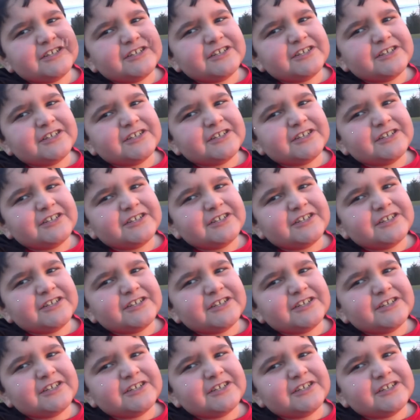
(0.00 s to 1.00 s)

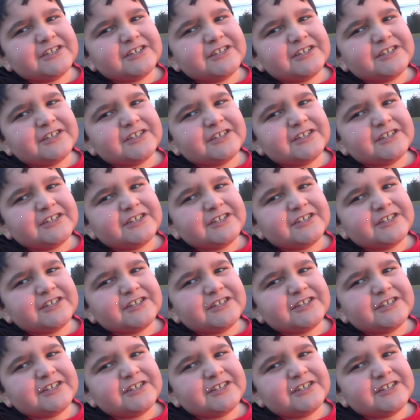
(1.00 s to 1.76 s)
[no speech]